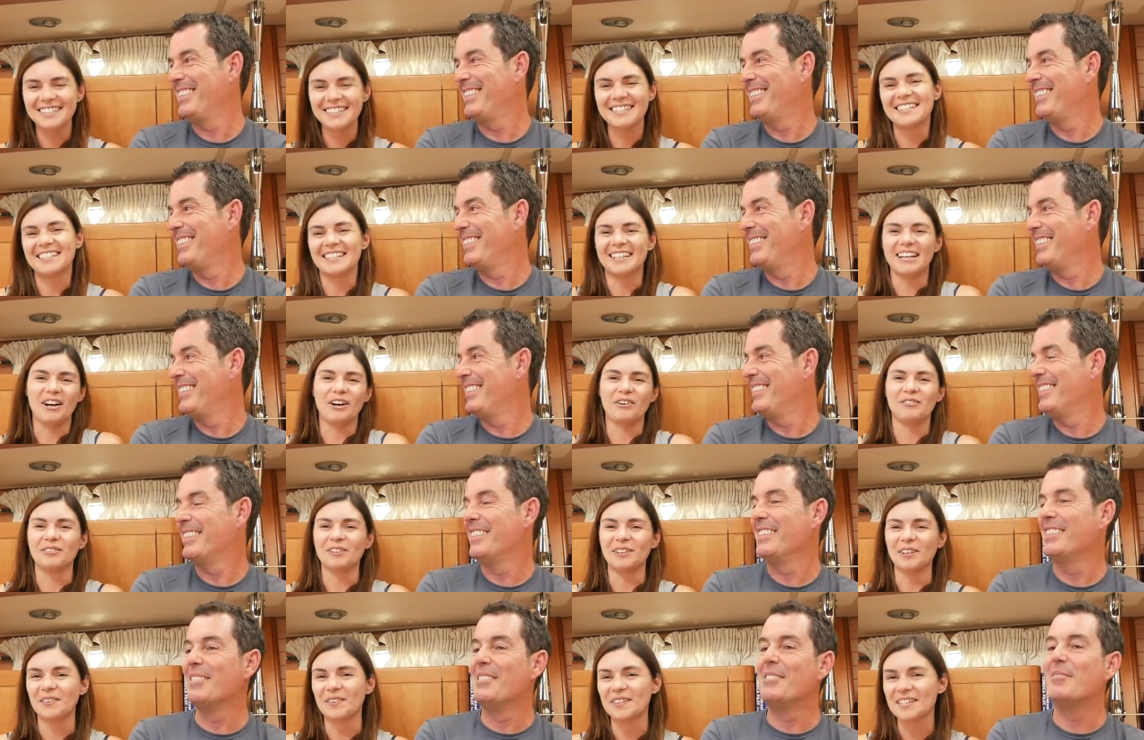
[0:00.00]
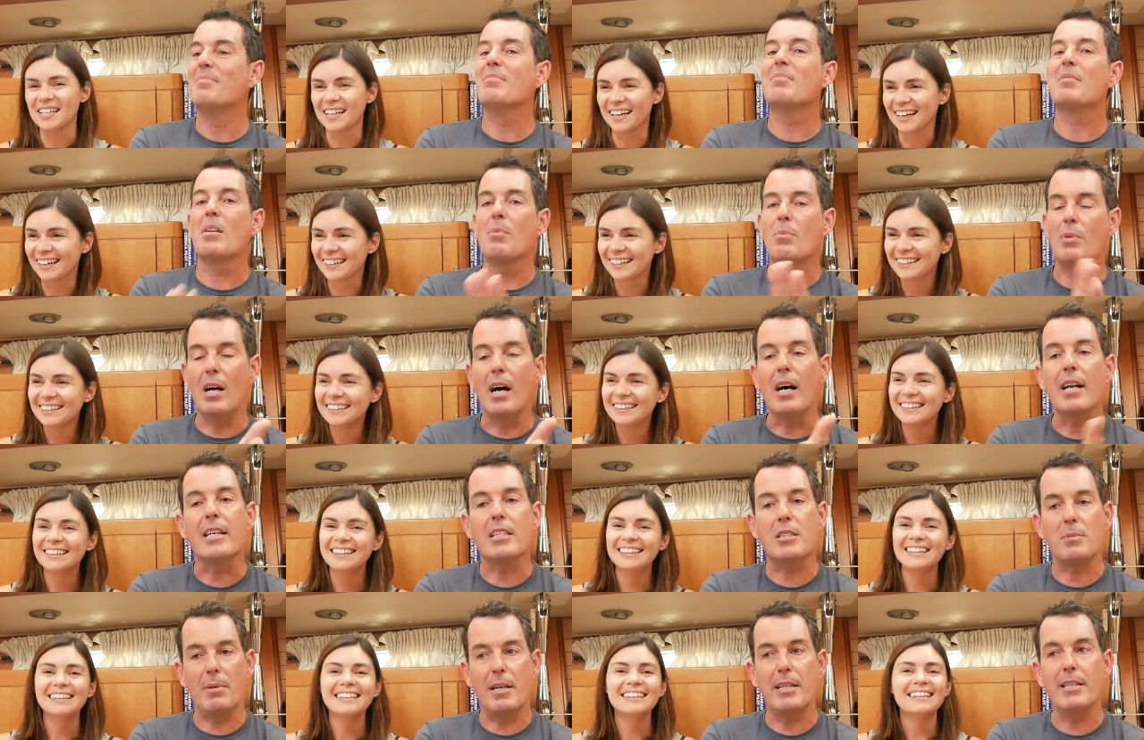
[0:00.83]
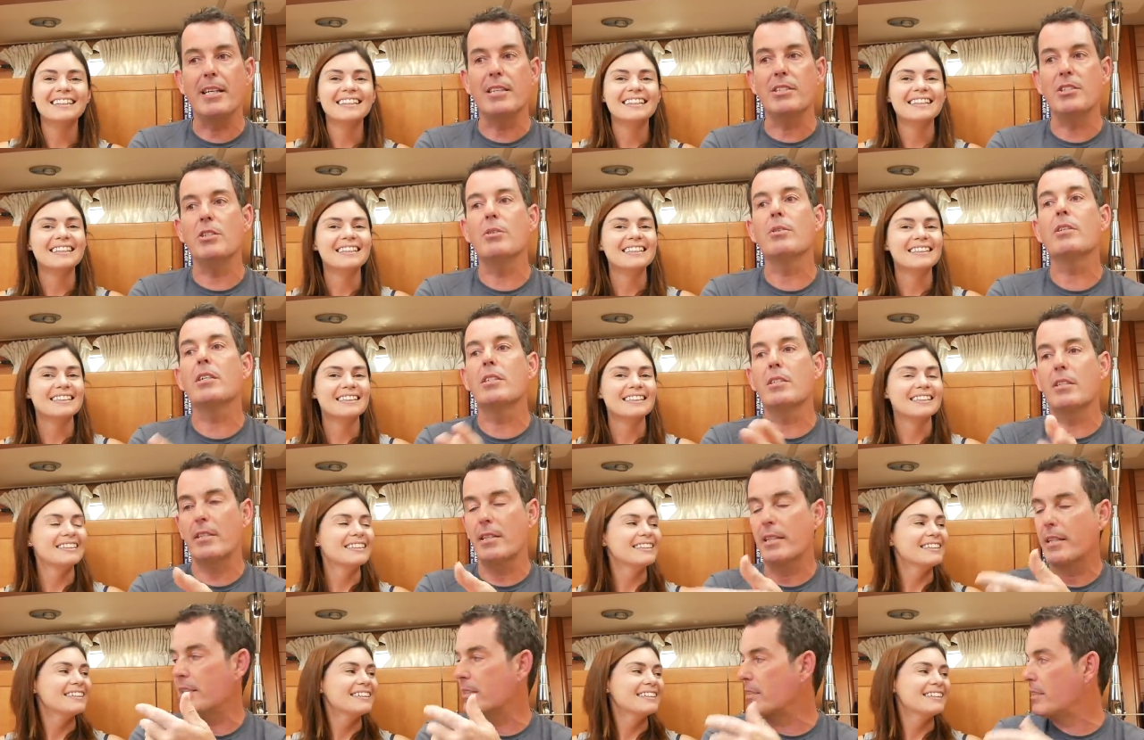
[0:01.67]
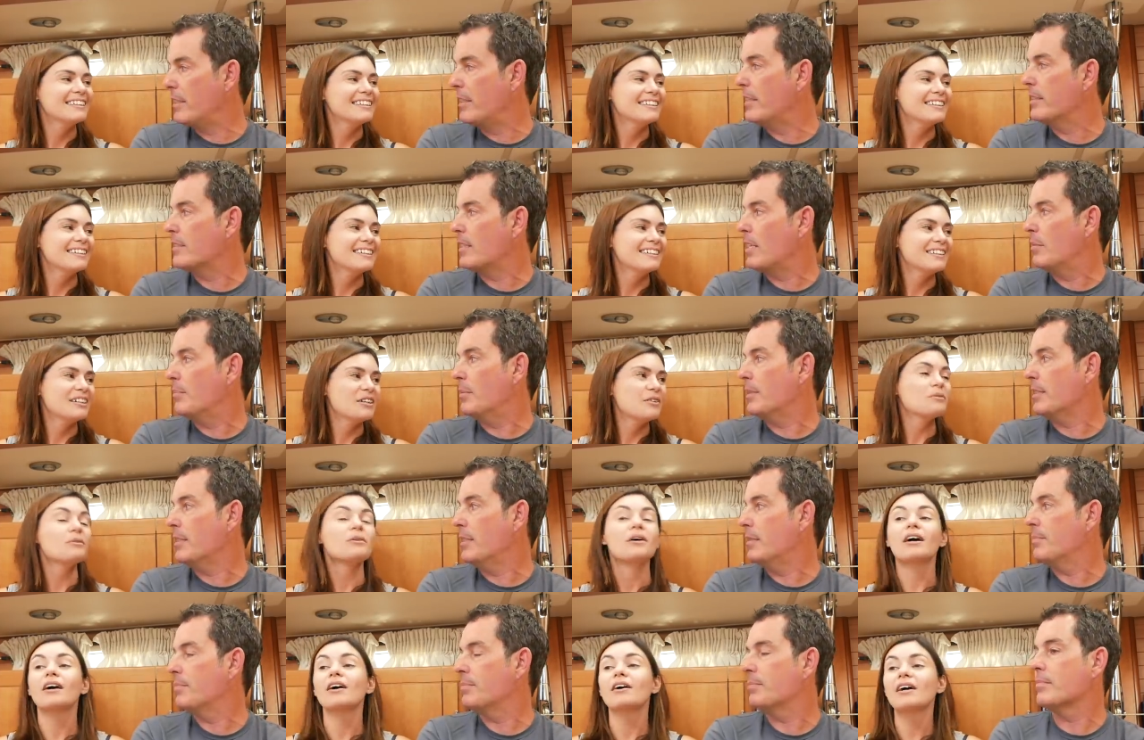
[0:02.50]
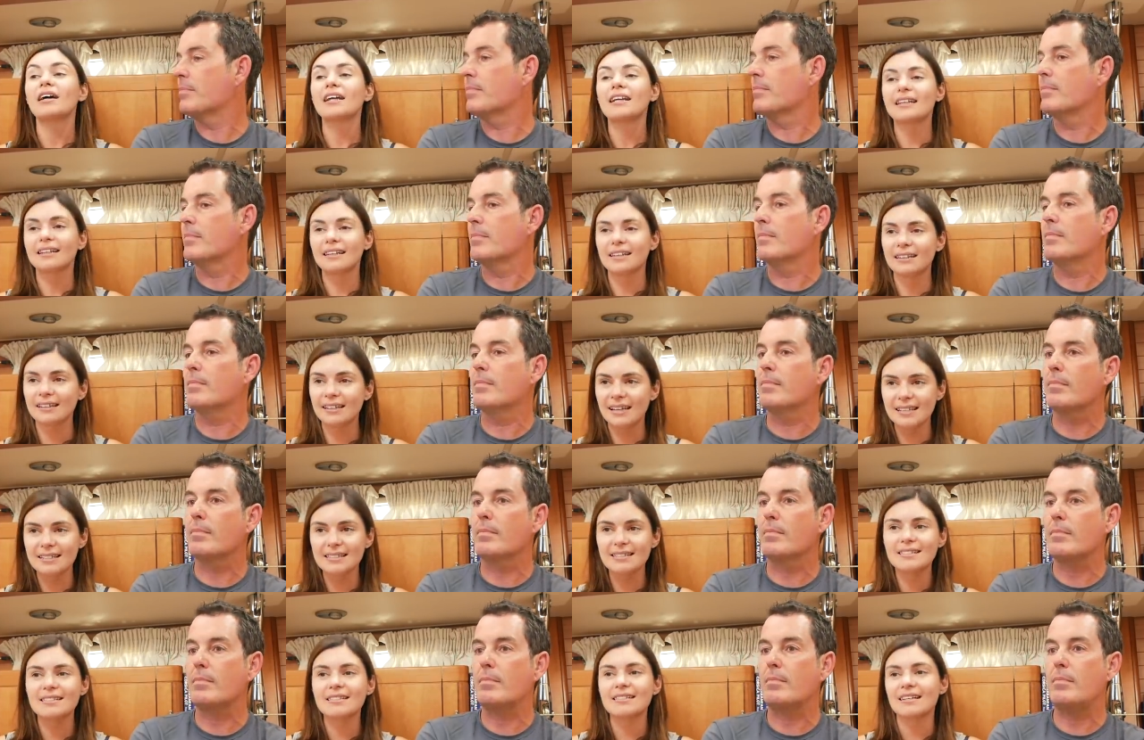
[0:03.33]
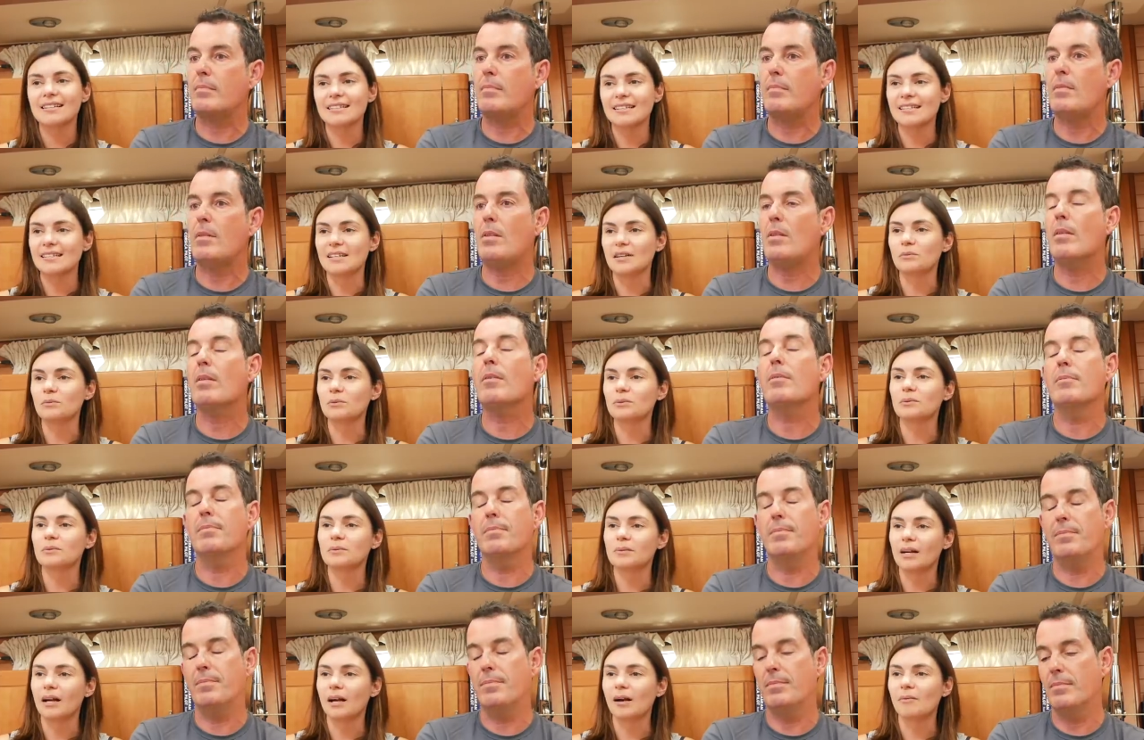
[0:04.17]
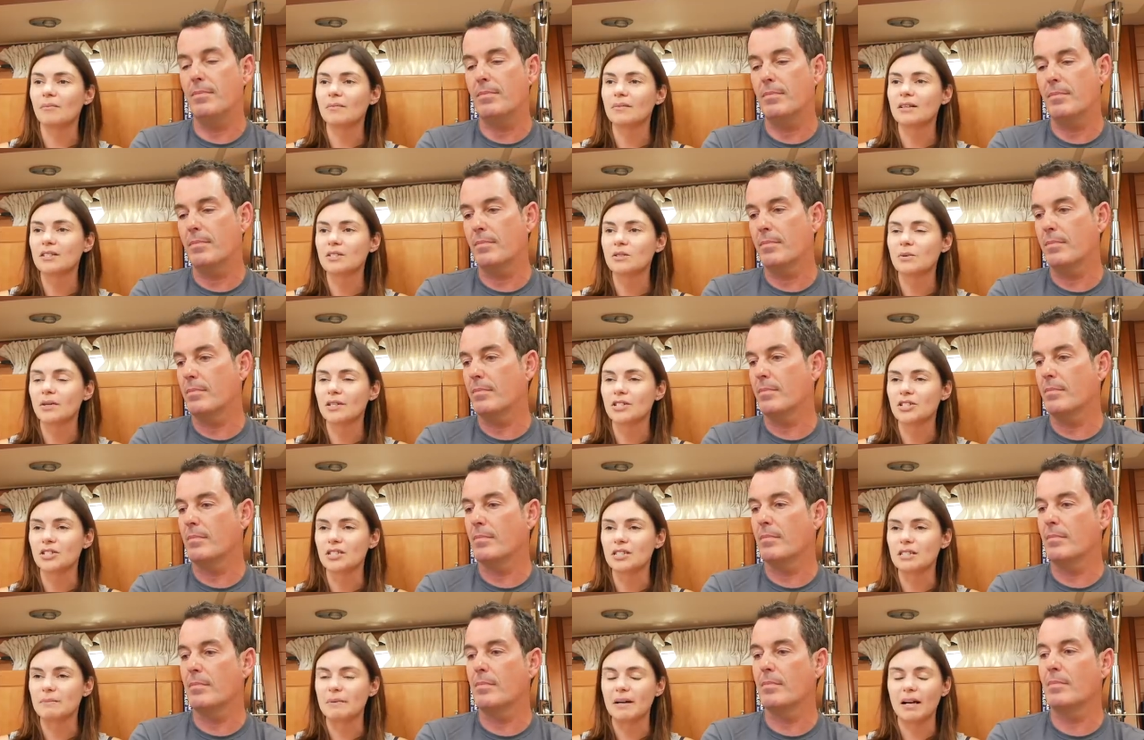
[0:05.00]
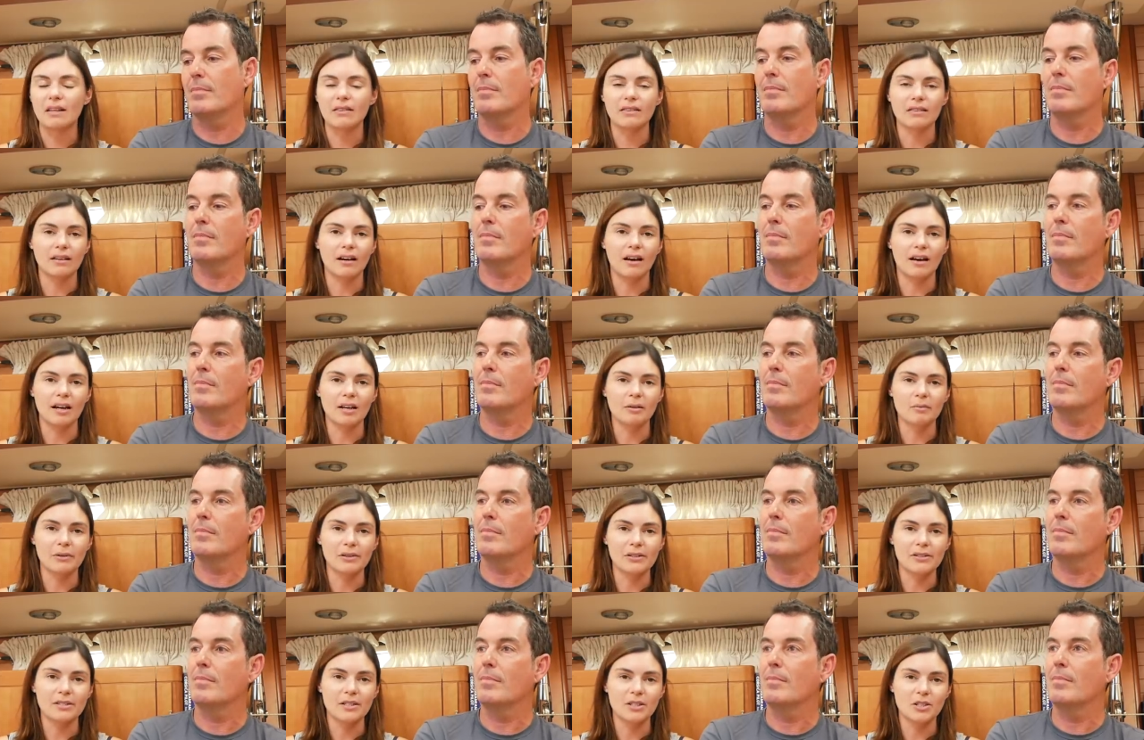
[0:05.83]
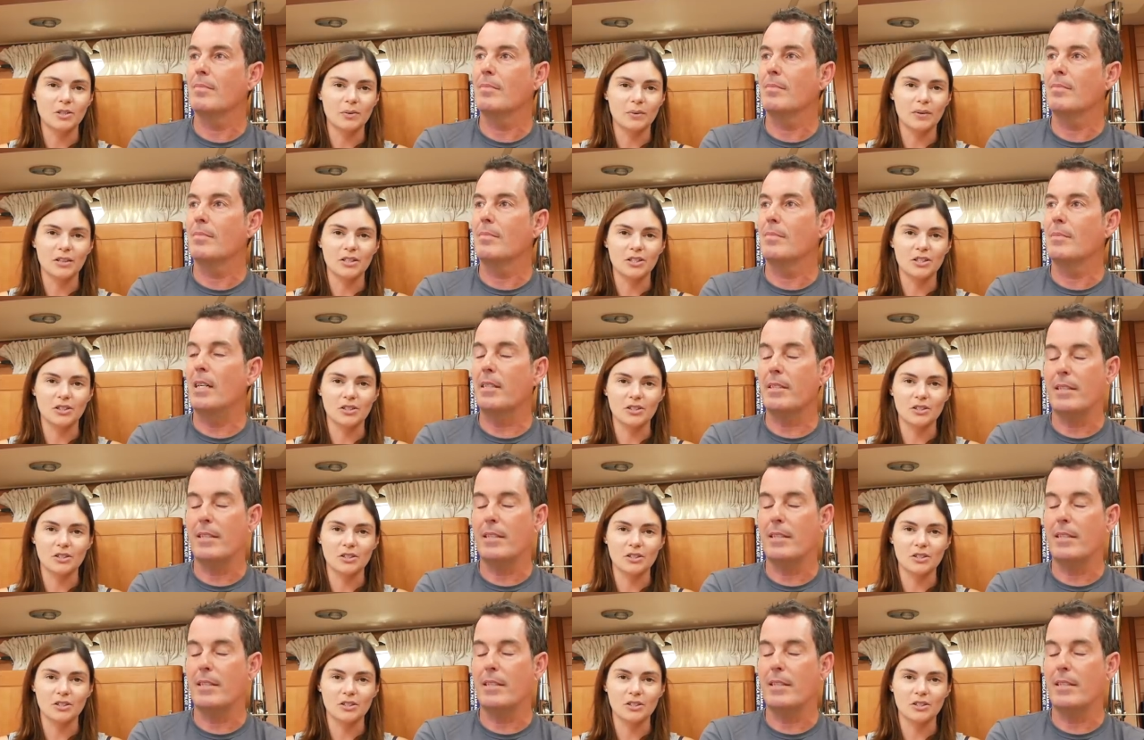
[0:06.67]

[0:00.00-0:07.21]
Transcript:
Speaker 1: See how I feel on the day. Well,
Speaker 2: I'll explain that to you because I think it's gonna, it's coming. Well, uh,
Speaker 1: uh, let's, as I said, um, there's questions about the hire boat situation, okay,